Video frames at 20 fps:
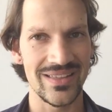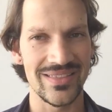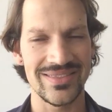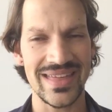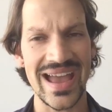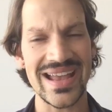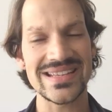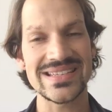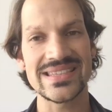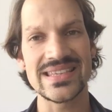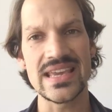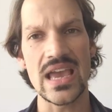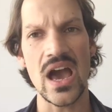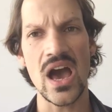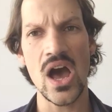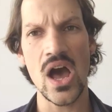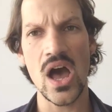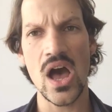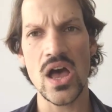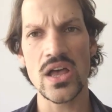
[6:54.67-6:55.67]
That's the
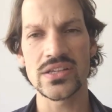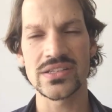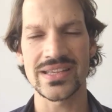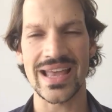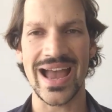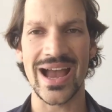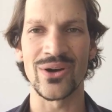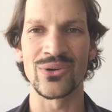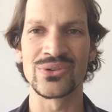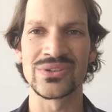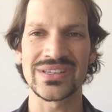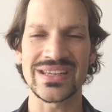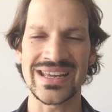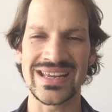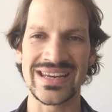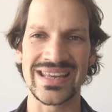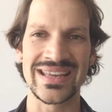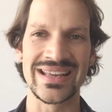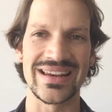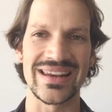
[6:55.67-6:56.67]
er sound
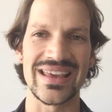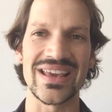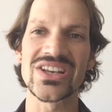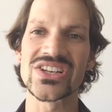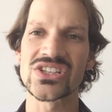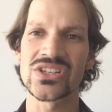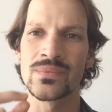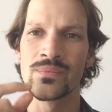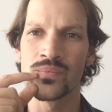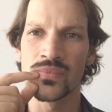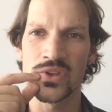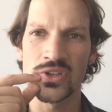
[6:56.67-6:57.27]
in English.